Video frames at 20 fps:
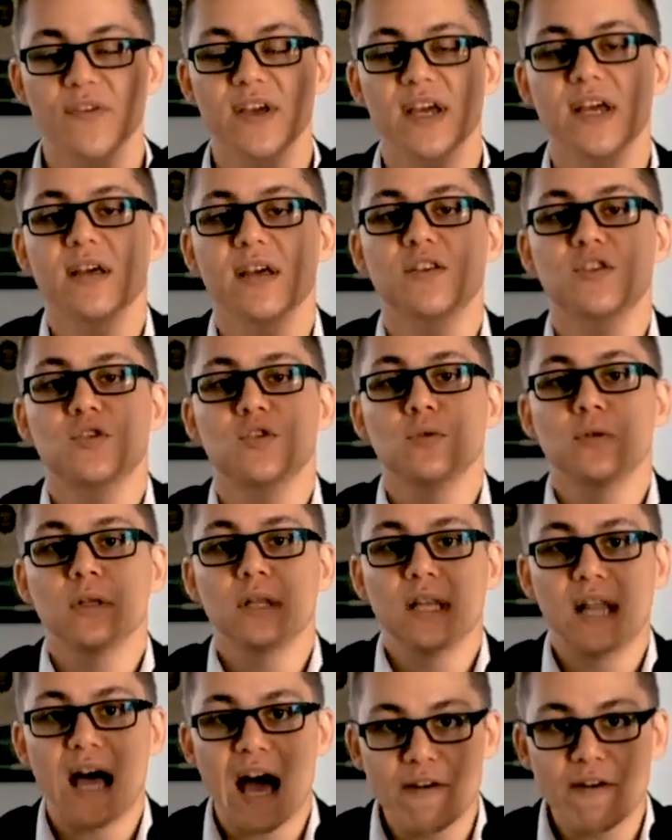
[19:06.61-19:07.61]
It is to
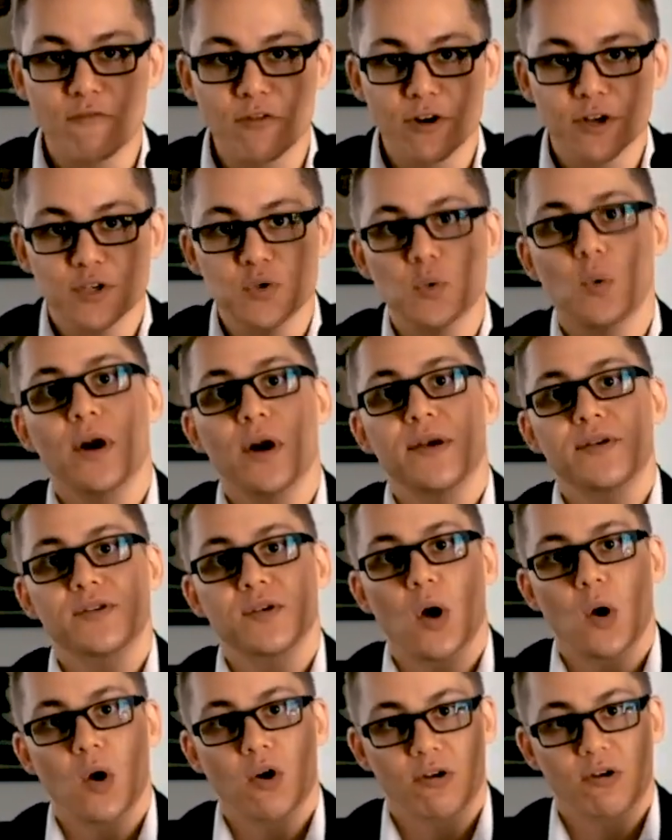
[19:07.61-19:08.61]
leverage what is
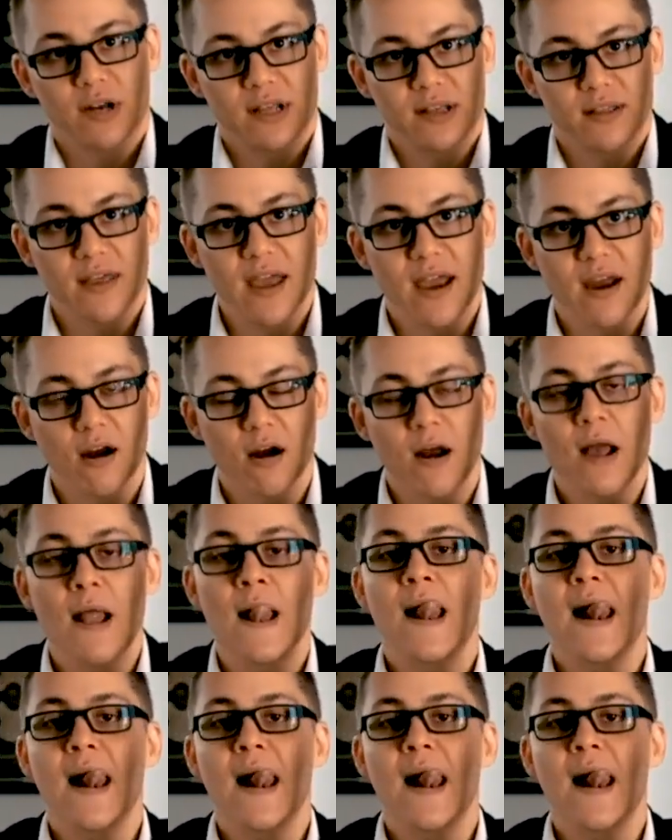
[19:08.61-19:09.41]
already there